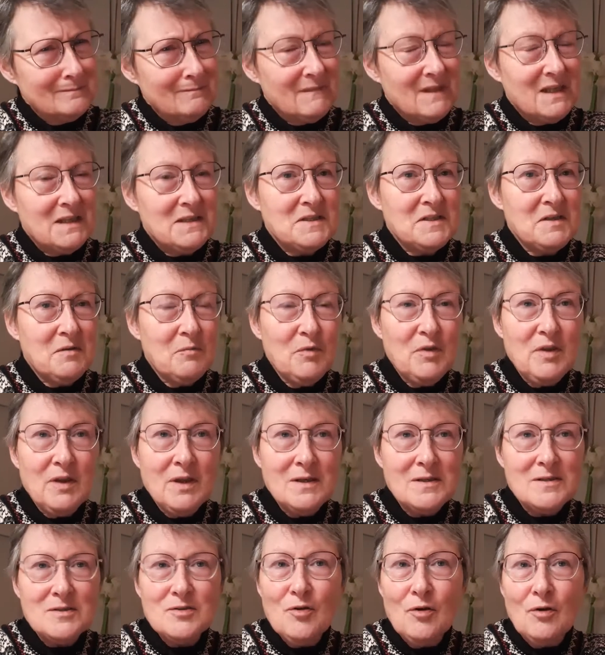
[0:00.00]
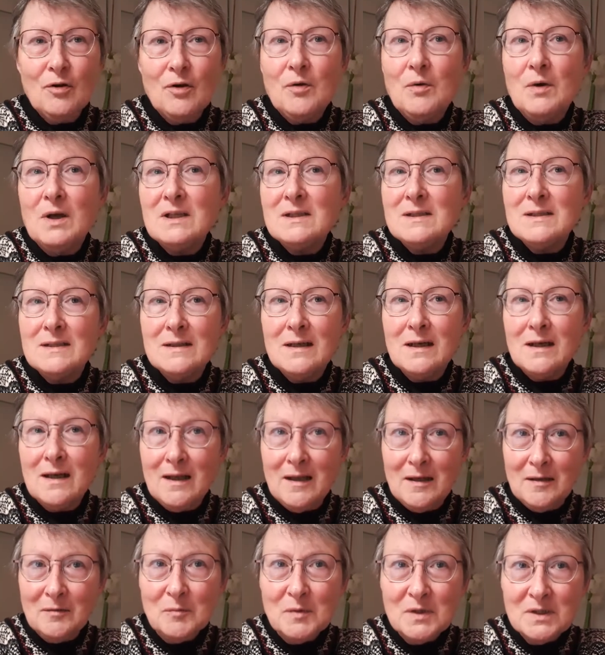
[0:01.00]
some things not quite in
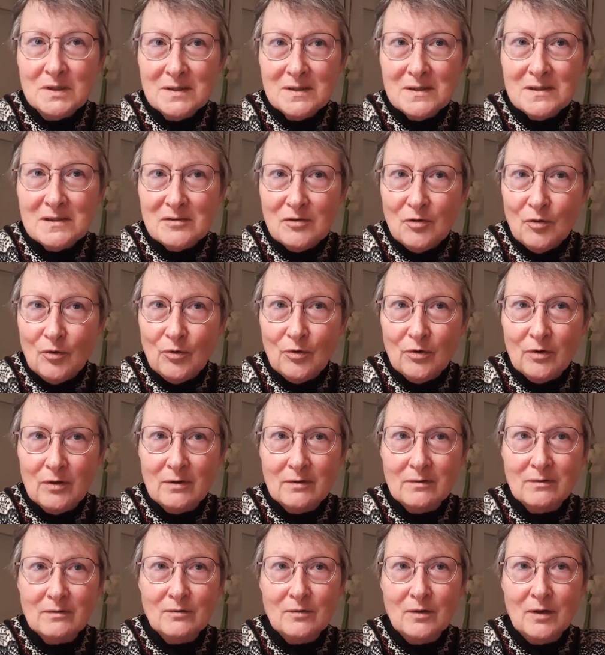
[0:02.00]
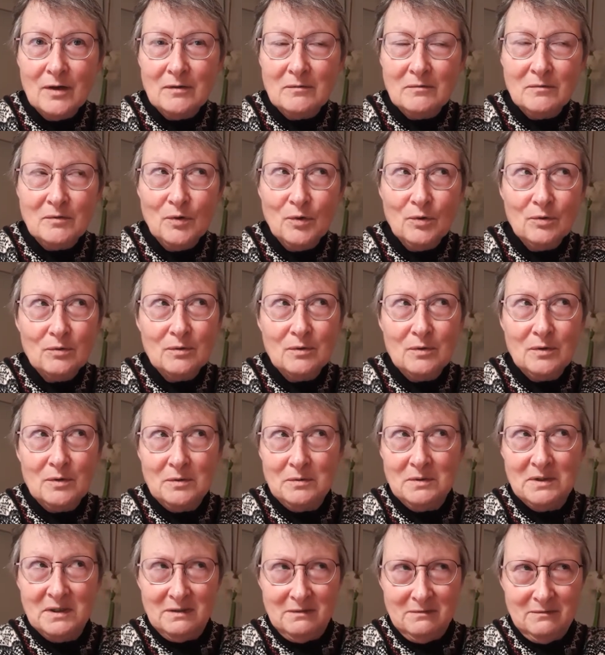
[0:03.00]
alignment or not
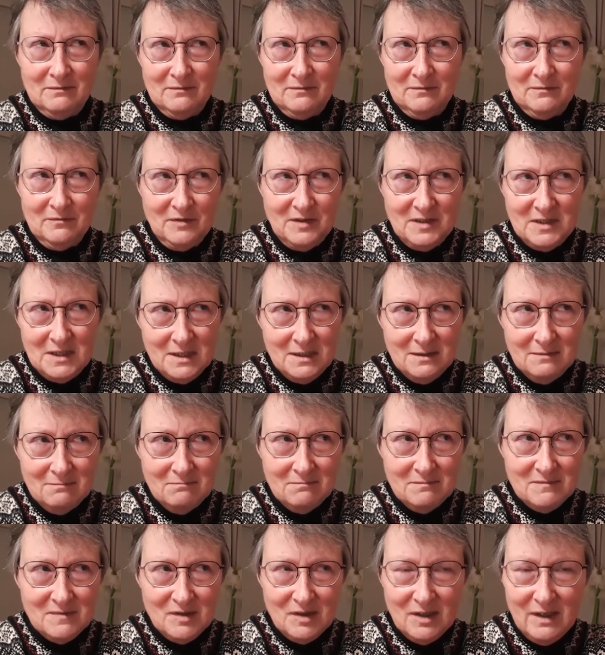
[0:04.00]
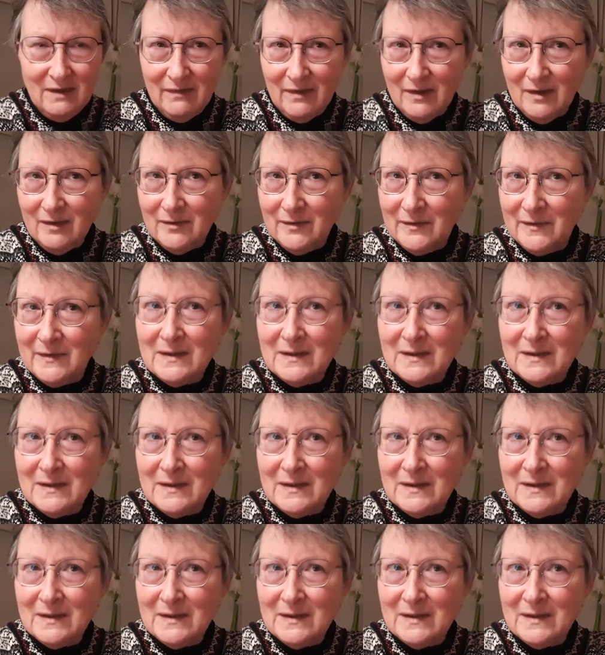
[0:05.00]
quite fitting together.